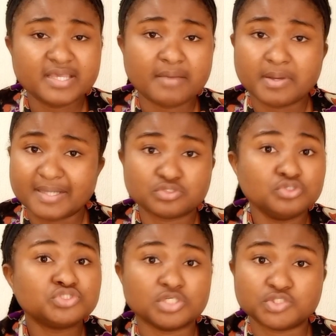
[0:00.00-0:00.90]
Yeah, Mama
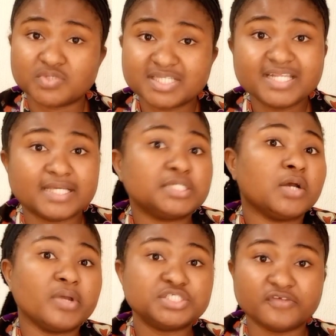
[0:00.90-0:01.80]
Solution, she was still in
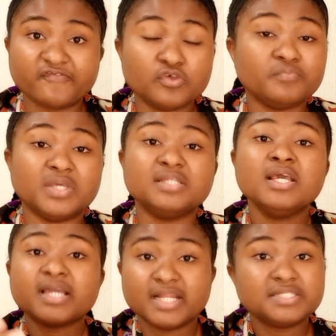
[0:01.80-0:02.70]
Nigeria when she filmed it.
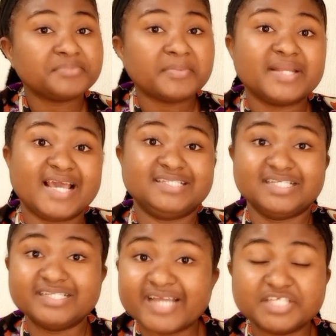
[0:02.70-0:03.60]
Kenechi Mwemena is
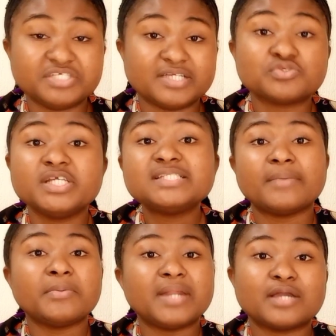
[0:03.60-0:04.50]
in Nigeria. So these
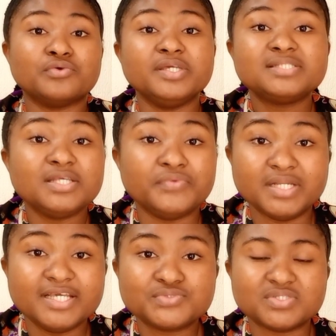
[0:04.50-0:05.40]
are people I could easily
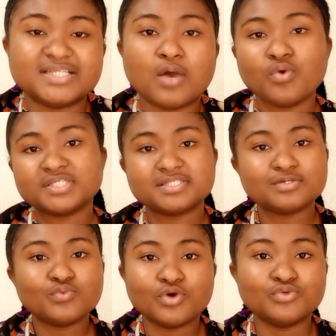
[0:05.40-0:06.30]
relate with. I'm
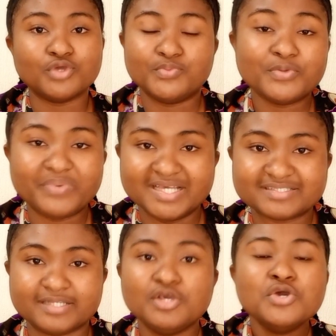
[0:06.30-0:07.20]
watching one Oyibo
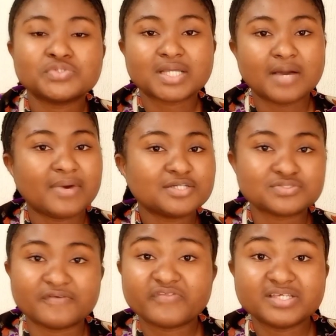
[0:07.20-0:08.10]
person talk about
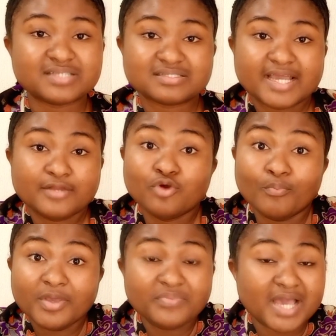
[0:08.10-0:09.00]
some things that I know
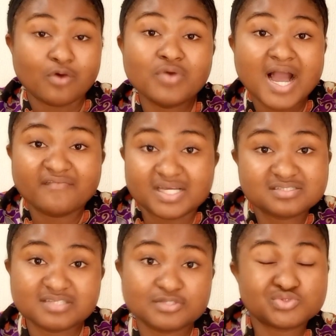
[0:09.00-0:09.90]
maybe I won't have
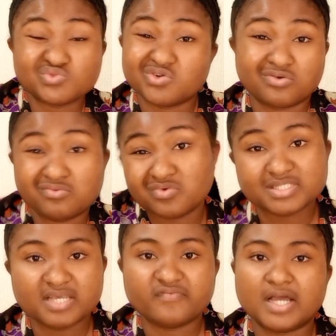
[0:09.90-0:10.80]
access to or
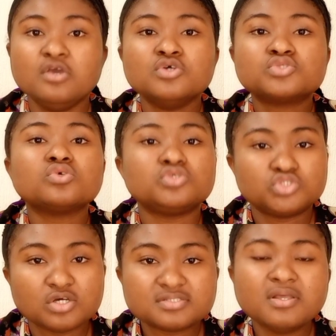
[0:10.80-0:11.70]
whatever. So
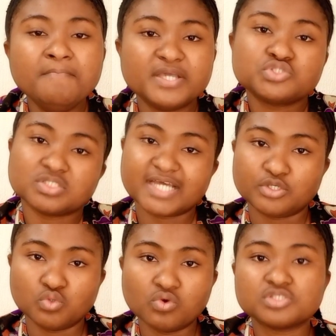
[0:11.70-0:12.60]
just make sure
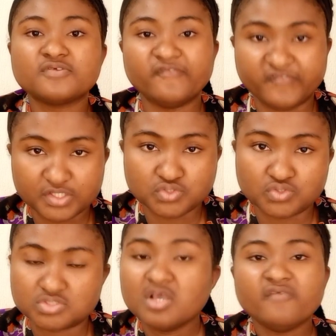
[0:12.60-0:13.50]
that you watch
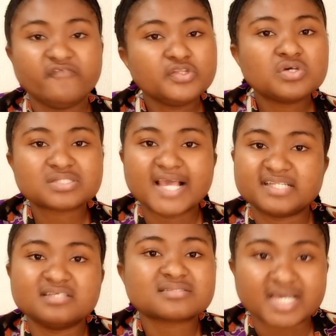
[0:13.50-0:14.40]
videos. Videos
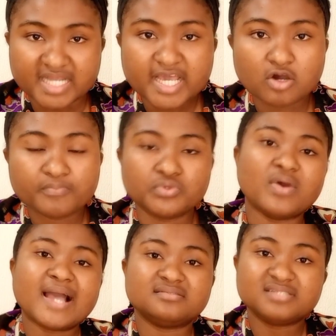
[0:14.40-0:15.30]
like this can help
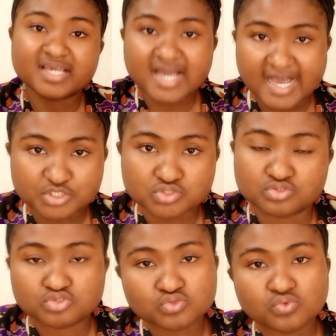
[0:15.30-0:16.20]
you and take
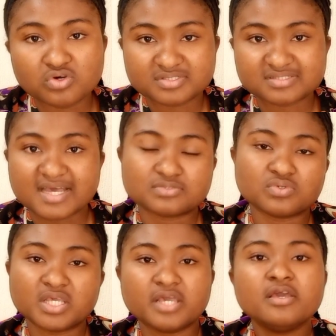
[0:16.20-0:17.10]
action towards that,
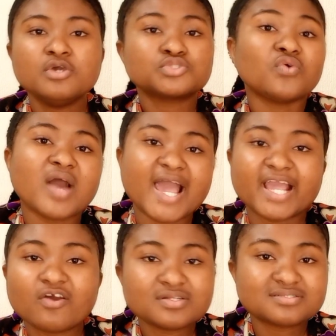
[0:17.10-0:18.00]
okay? So I
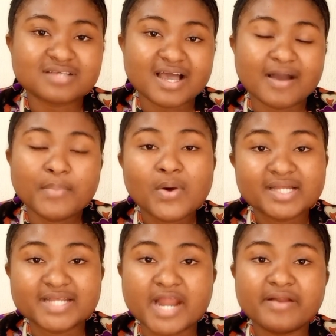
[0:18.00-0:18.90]
got a
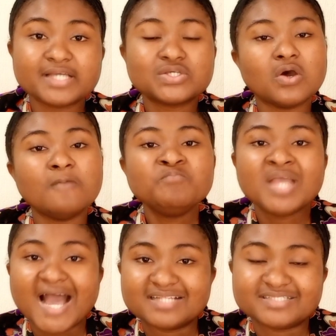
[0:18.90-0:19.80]
Power Director
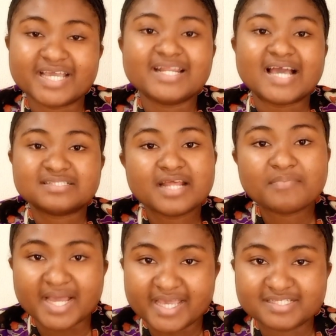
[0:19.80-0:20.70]
and then I started
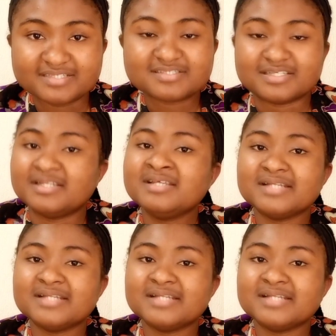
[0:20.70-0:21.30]
my editing.